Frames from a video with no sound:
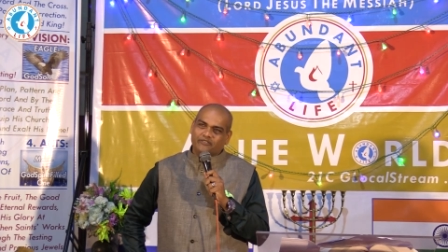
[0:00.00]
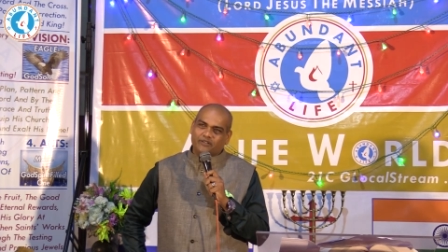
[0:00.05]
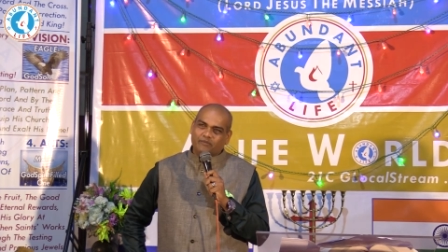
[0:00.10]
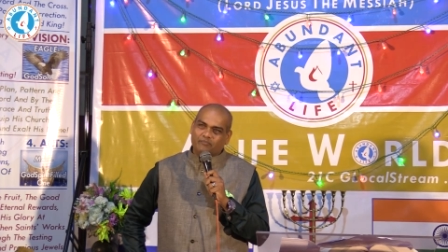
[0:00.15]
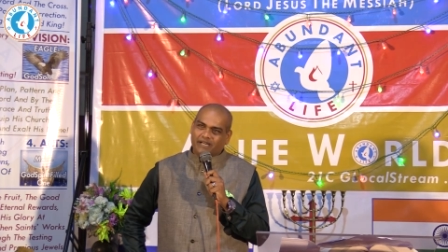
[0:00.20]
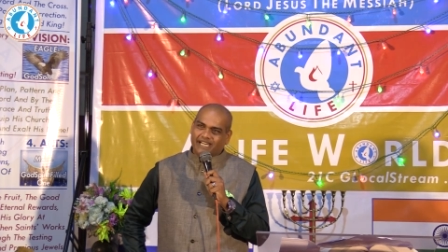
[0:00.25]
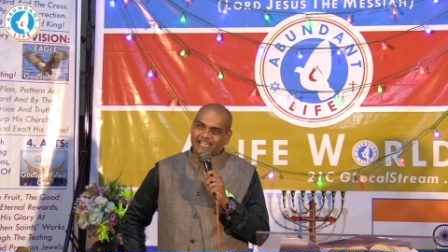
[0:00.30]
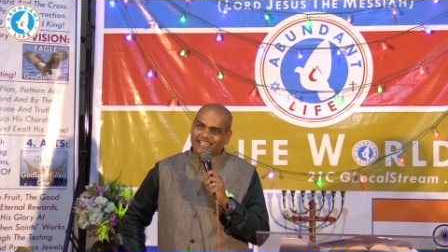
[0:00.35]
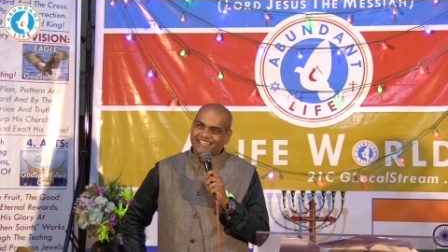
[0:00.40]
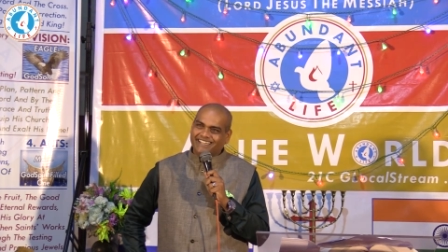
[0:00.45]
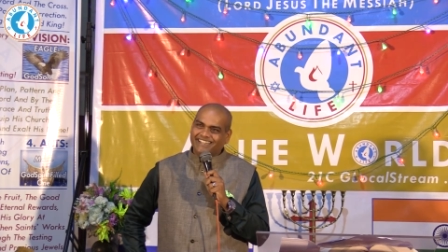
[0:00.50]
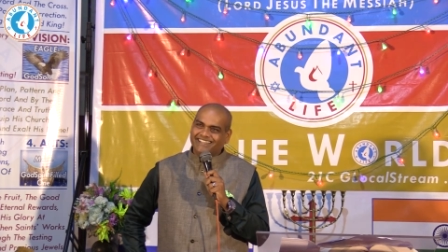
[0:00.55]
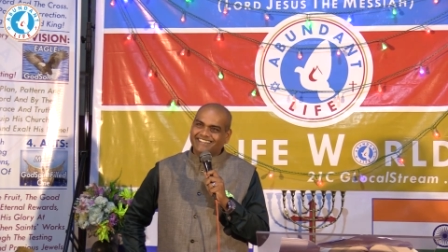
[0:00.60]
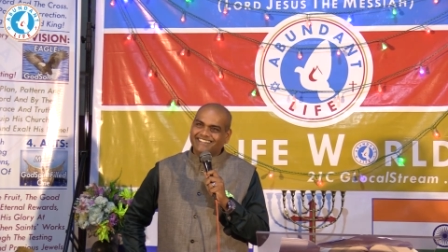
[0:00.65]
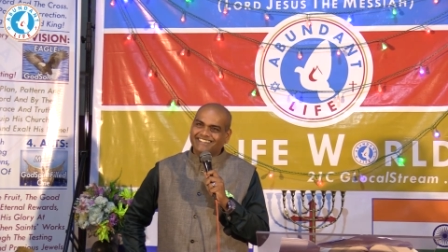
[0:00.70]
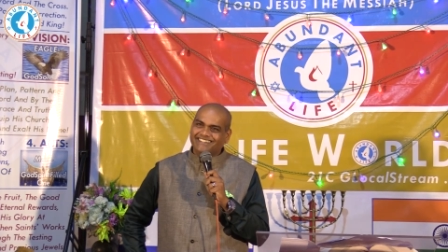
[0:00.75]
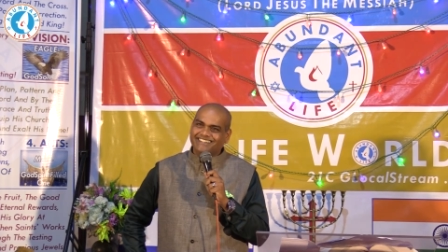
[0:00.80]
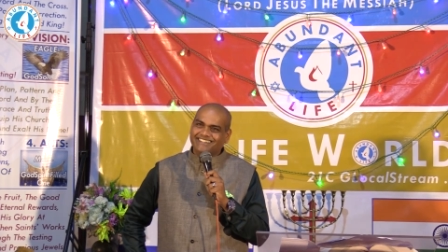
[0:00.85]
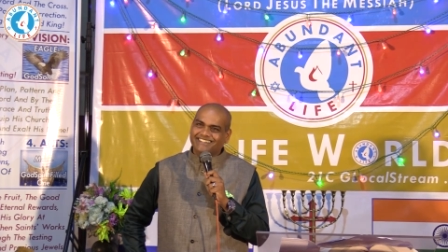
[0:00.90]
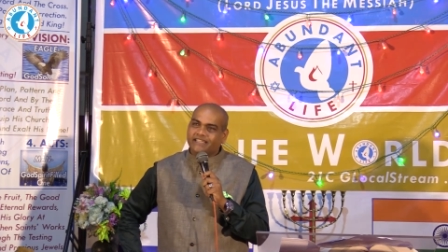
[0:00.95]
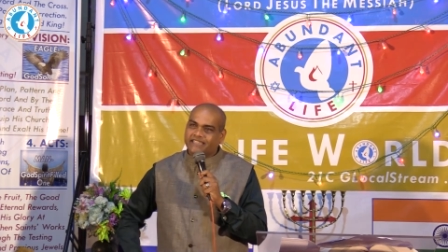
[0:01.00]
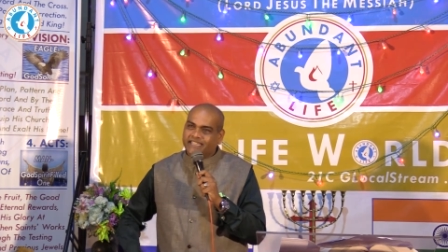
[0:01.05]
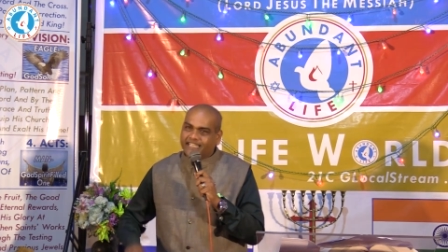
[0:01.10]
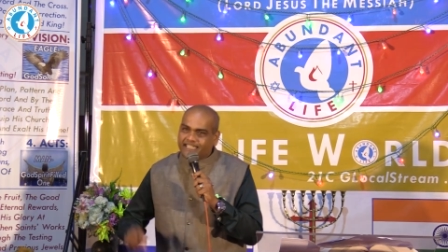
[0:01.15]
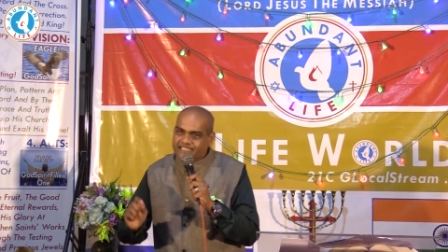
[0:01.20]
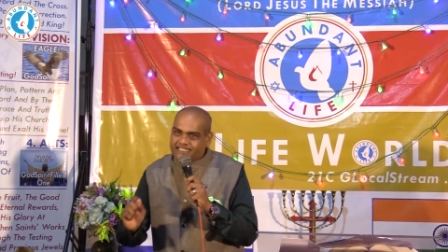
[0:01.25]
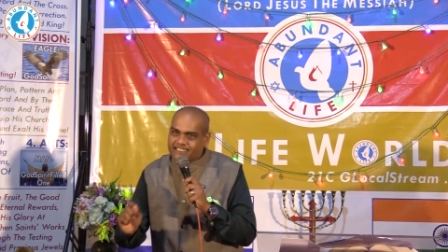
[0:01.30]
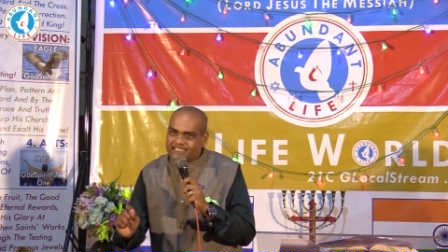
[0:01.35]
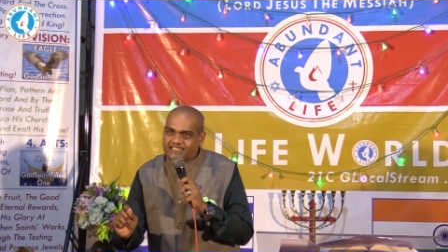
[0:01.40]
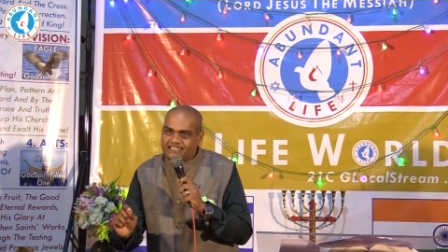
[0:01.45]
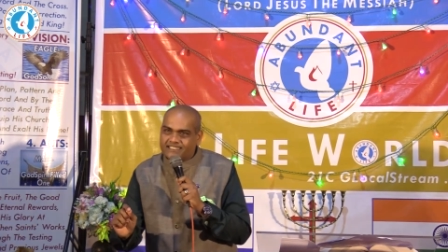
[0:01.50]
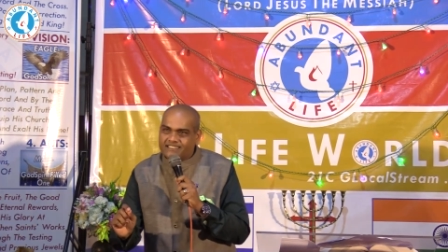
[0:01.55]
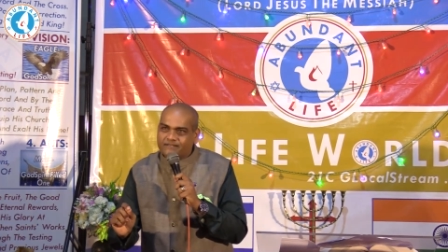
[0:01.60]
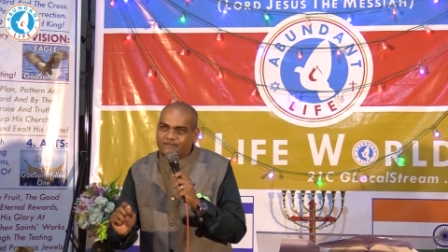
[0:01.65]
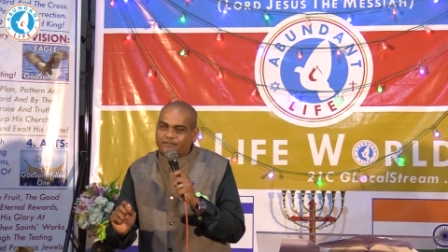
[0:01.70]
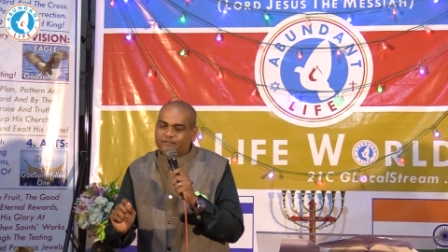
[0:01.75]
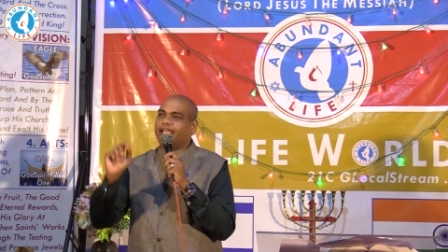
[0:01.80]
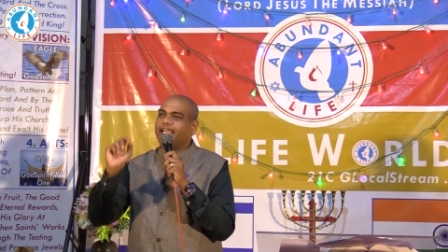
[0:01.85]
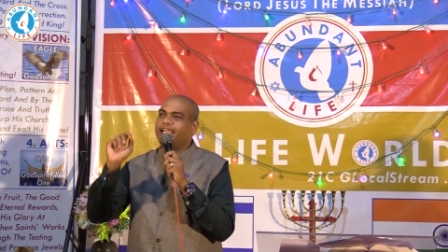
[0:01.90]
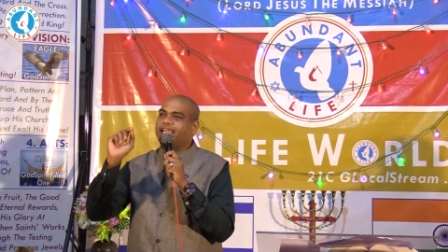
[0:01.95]
of the mind. This
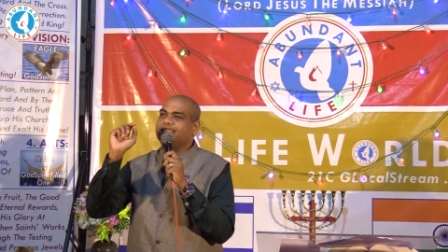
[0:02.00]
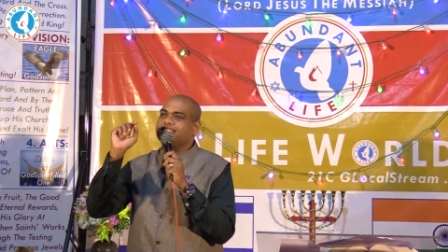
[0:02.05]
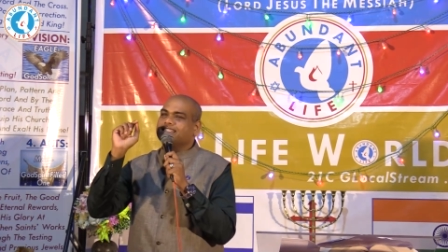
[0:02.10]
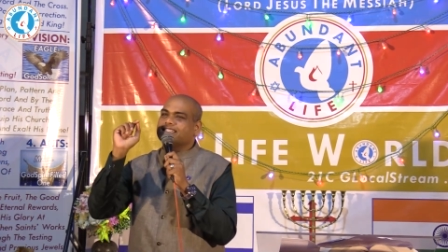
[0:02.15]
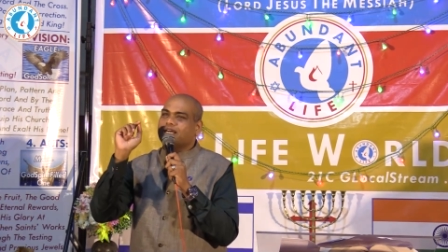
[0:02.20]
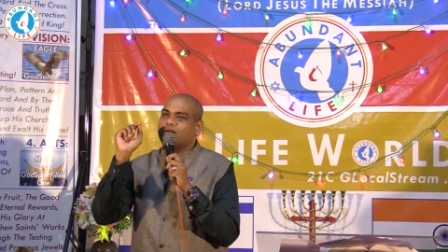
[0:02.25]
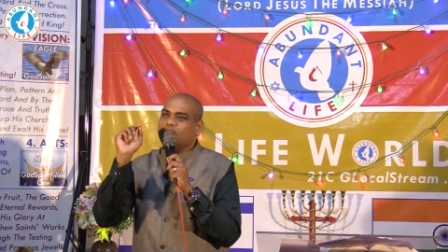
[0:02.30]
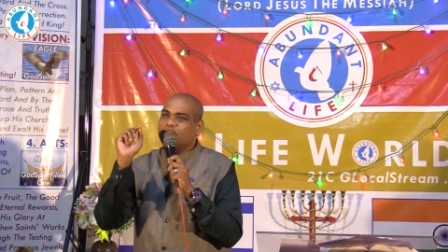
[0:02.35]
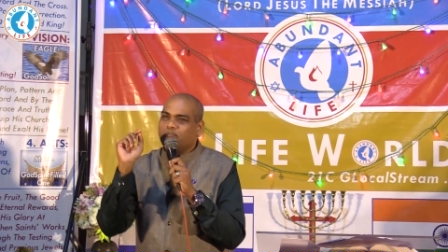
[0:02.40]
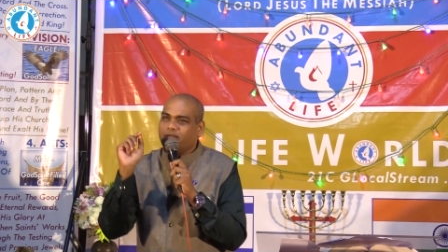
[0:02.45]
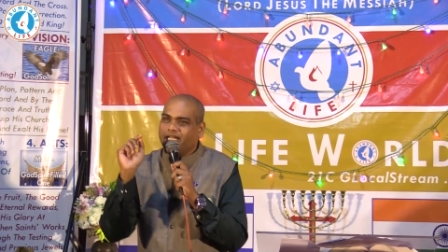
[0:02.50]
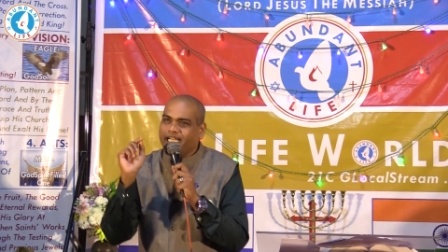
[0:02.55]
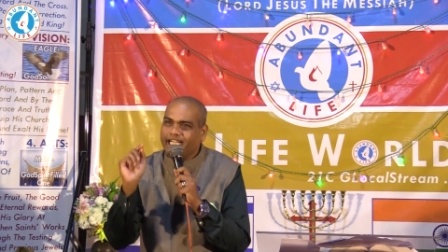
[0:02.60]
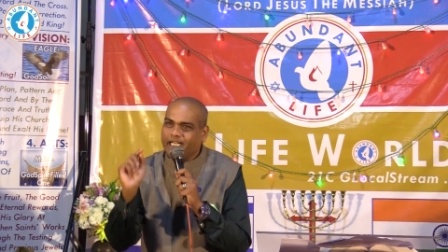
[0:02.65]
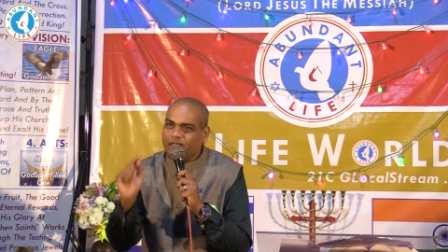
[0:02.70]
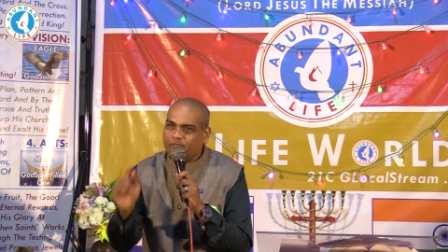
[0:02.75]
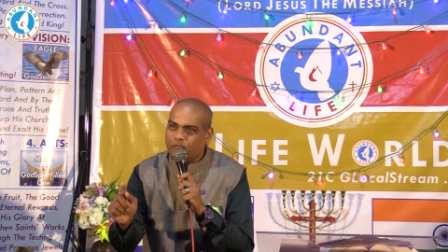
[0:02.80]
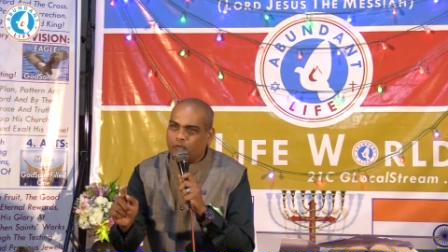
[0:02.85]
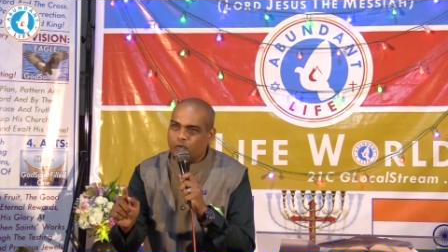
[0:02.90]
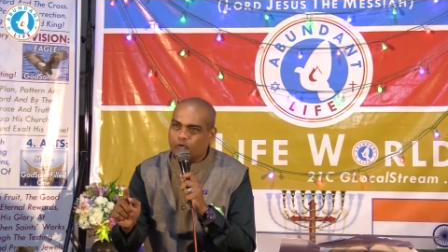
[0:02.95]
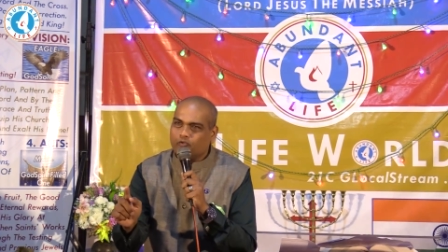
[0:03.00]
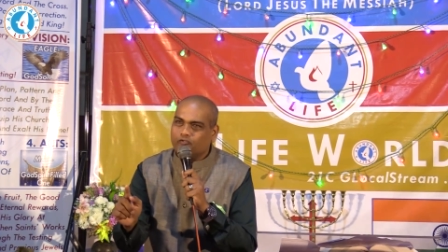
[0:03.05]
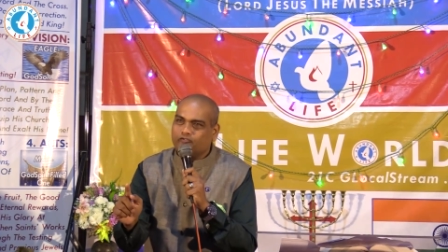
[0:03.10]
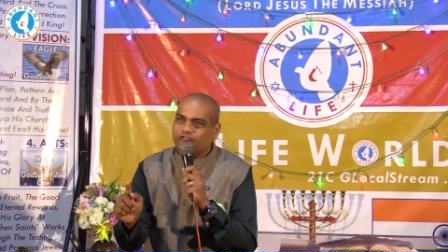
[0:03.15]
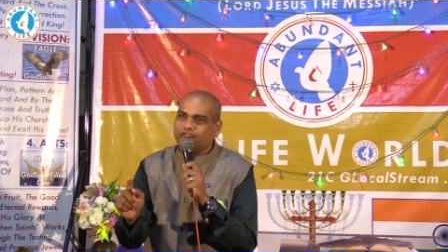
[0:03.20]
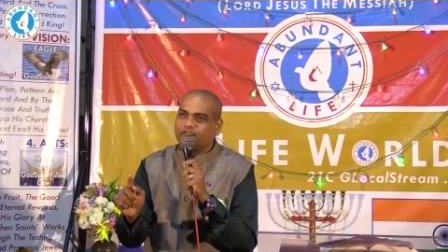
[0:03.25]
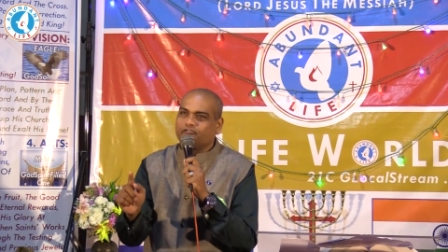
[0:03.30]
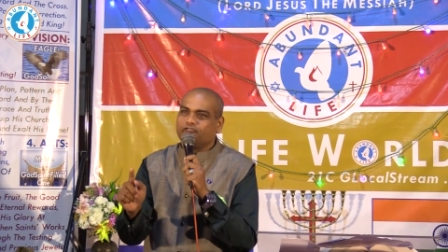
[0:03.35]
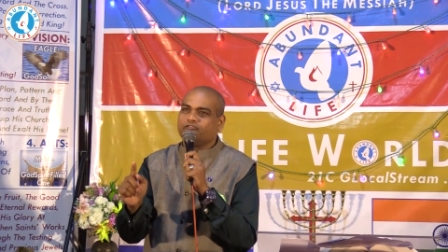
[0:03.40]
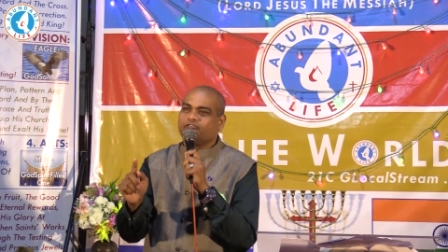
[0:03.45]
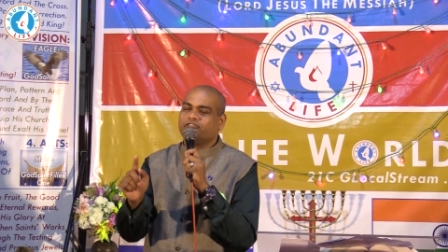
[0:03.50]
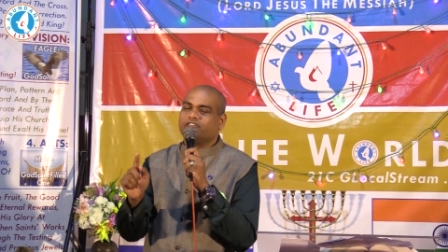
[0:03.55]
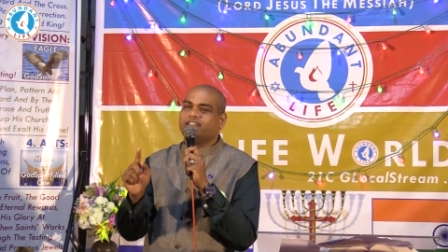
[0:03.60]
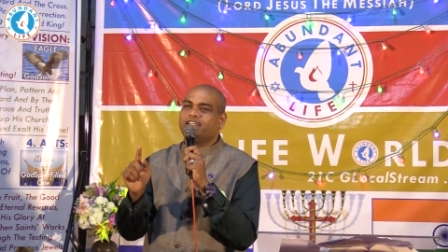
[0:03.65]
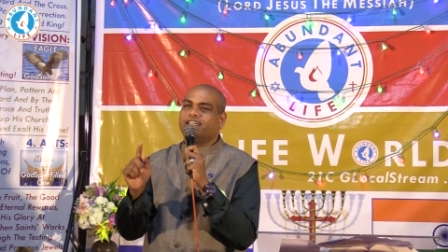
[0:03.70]
is complete proof